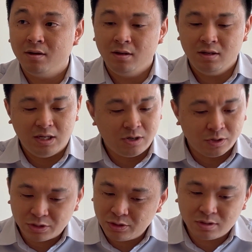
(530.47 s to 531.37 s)
He
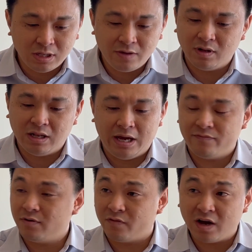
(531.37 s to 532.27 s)
continued to live a life
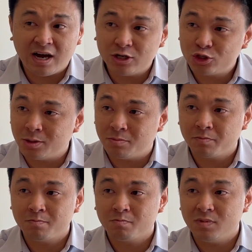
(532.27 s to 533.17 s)
of hardship,
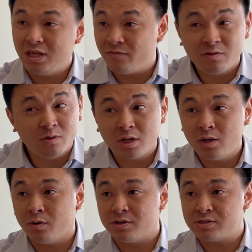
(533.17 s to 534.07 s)
even though he
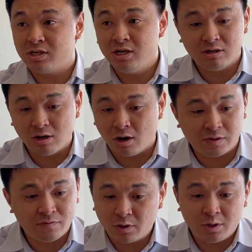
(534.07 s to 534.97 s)
was God, even
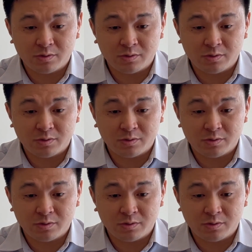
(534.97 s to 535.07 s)
though he was a